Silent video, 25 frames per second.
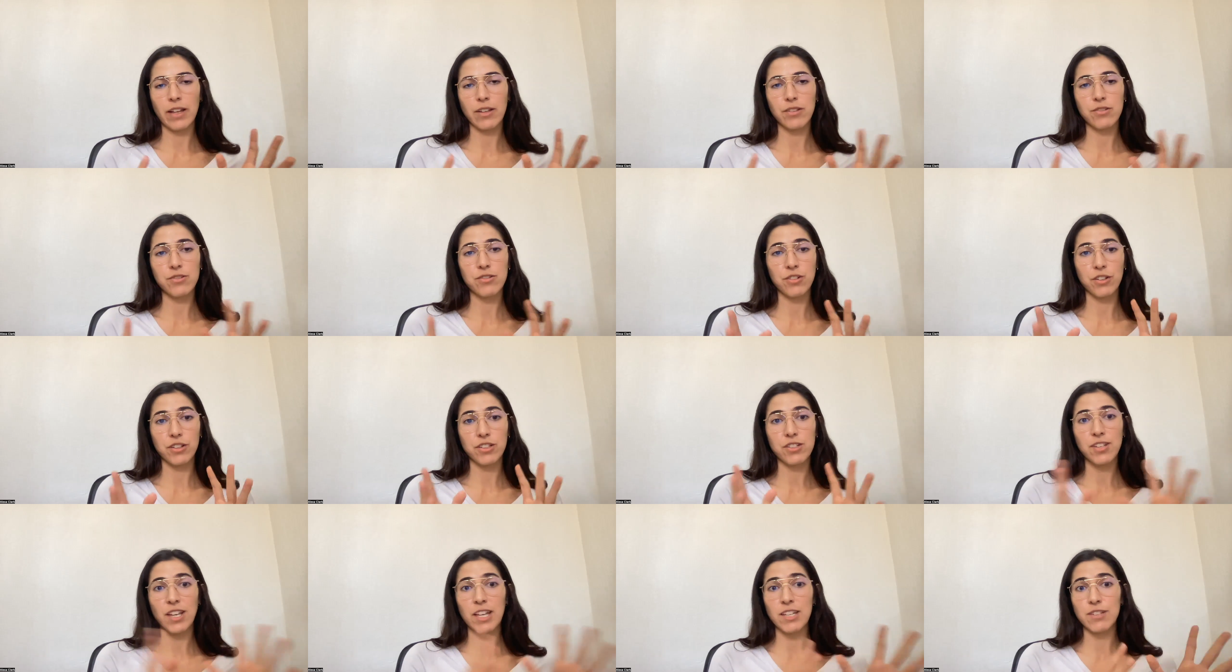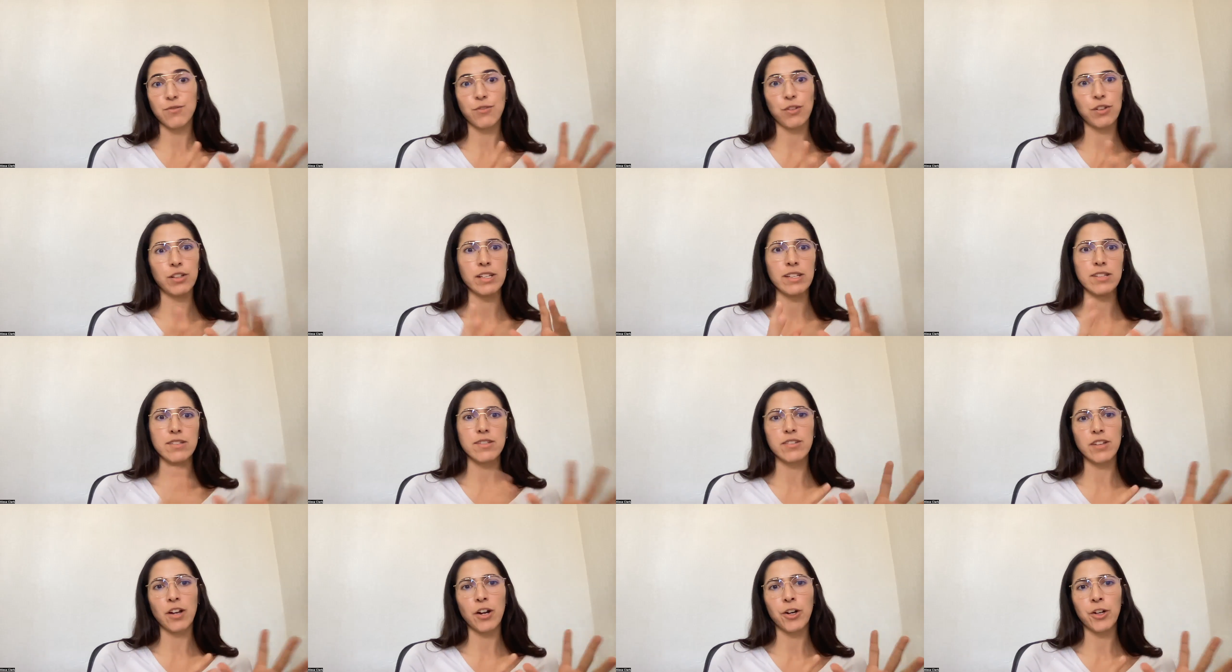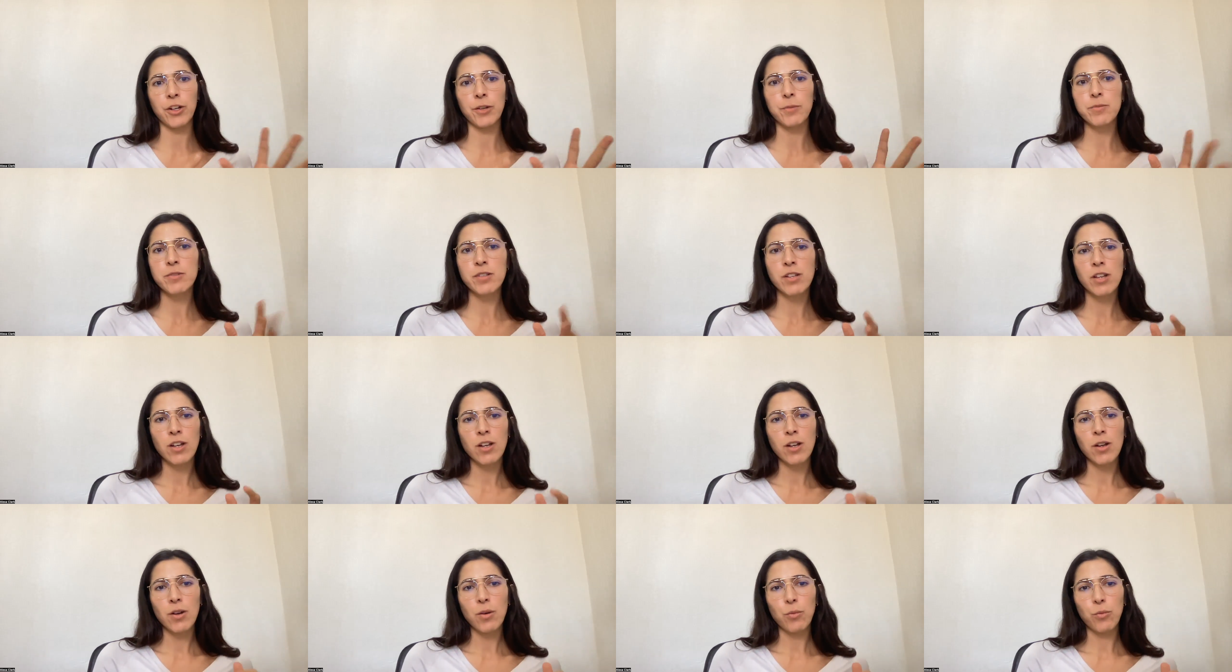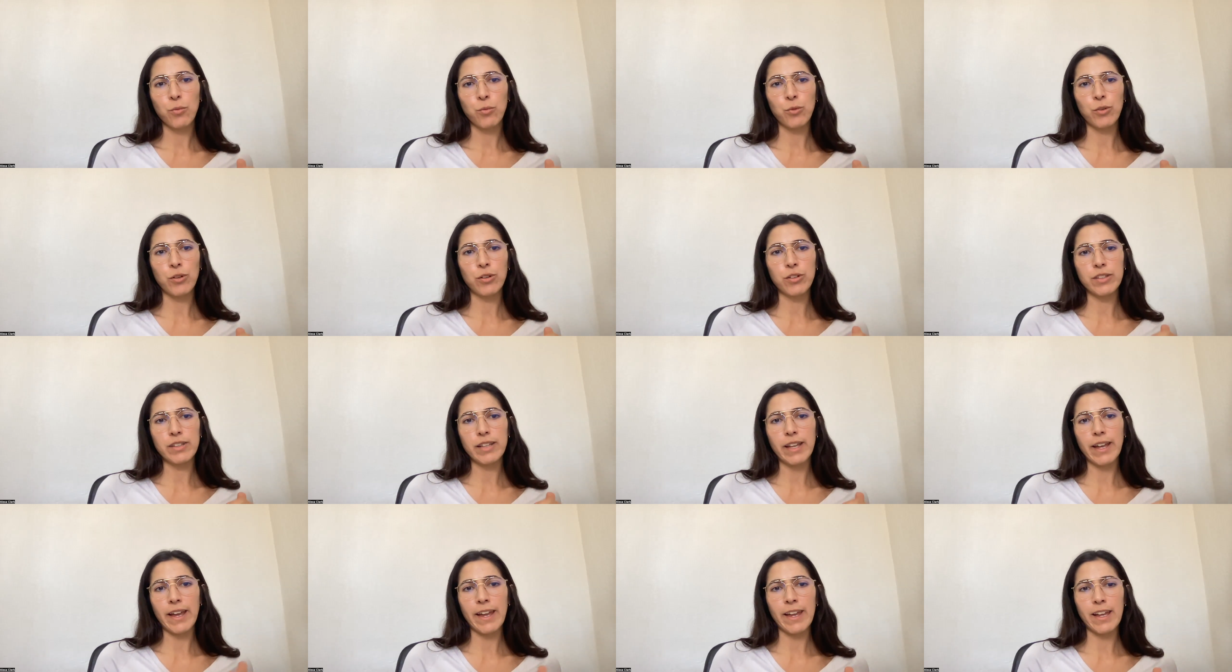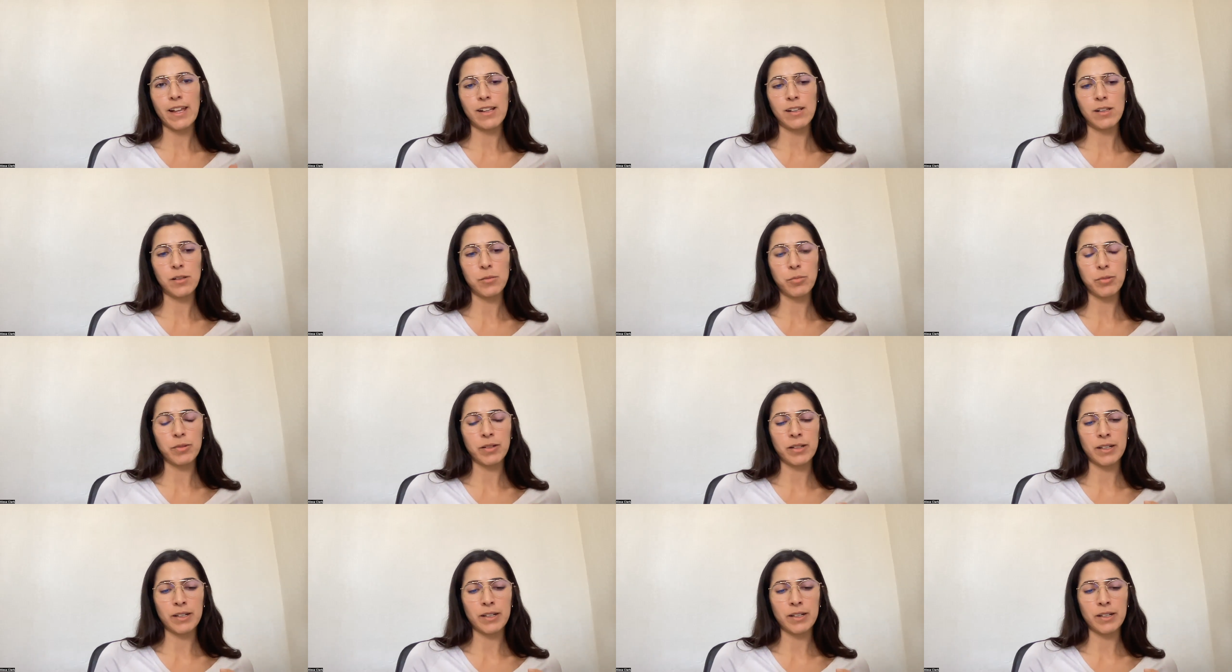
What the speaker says: successful in startups would help